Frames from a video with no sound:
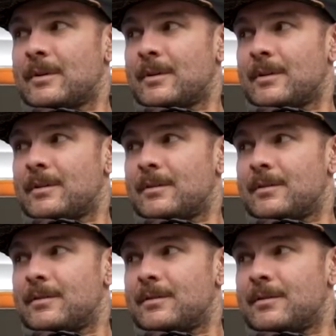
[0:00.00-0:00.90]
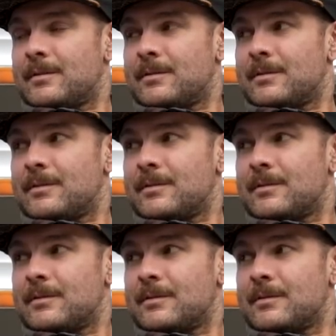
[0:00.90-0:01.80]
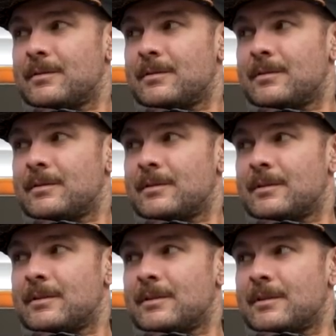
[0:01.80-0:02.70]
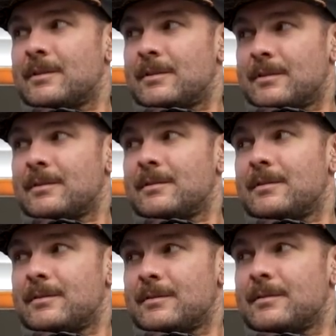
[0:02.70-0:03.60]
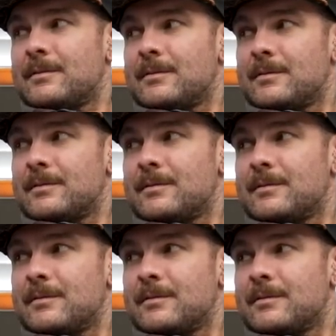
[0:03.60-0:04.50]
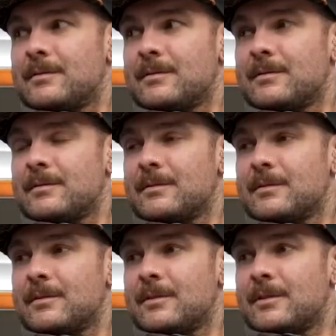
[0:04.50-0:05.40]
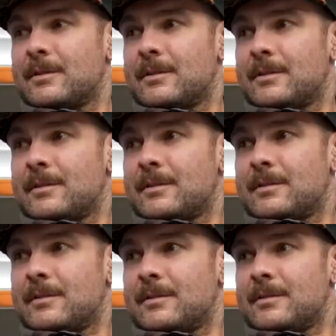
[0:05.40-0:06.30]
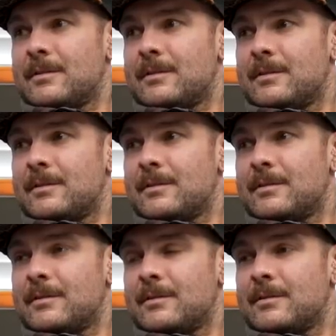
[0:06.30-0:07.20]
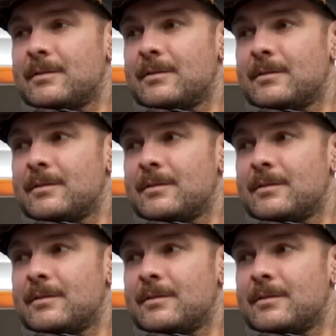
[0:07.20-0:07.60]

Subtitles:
(silent)